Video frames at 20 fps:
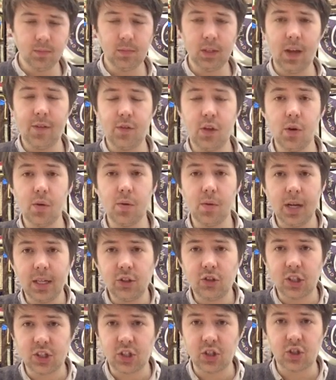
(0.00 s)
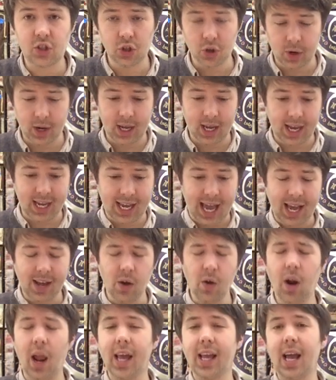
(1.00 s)
If you're interested in doing a
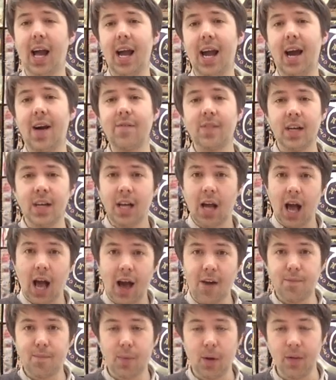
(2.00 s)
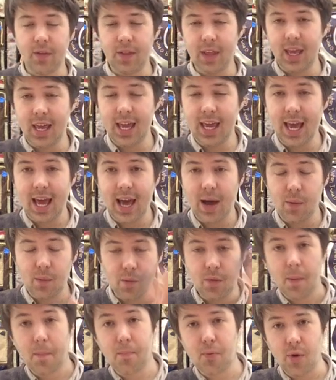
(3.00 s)
gecko like I have, I've put
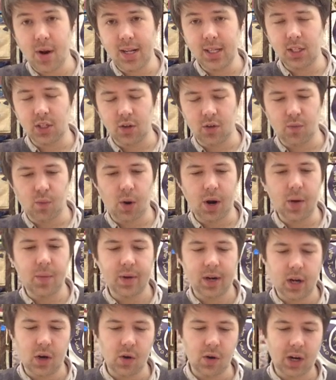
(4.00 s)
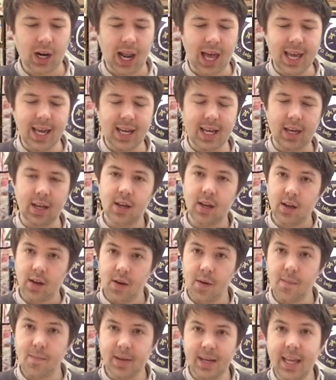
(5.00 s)
the print of what it would look like
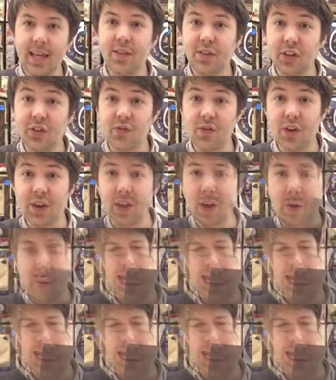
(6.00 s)
beneath this video.